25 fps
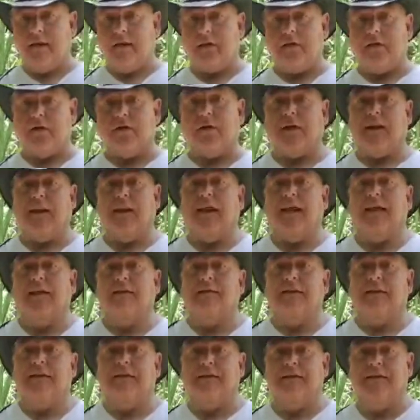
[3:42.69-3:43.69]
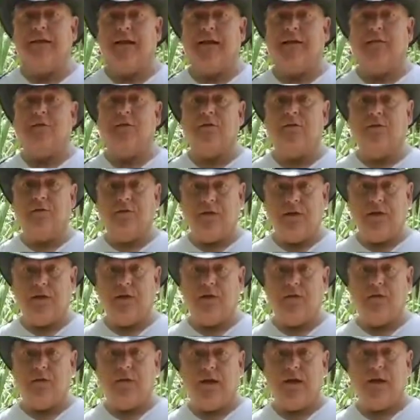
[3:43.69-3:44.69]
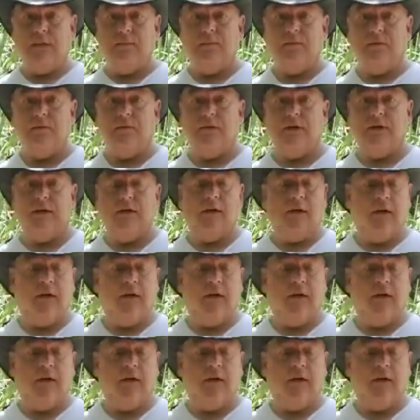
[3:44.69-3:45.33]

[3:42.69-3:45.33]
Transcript: your classic standard video game movie.